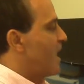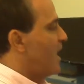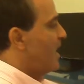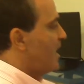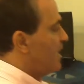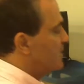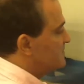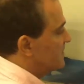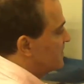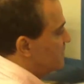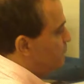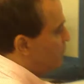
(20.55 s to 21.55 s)
and
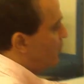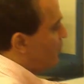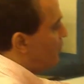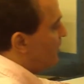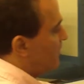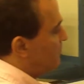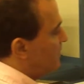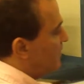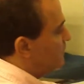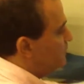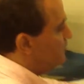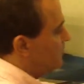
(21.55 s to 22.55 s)
a program
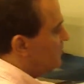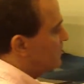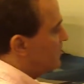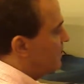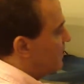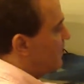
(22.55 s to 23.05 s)
that we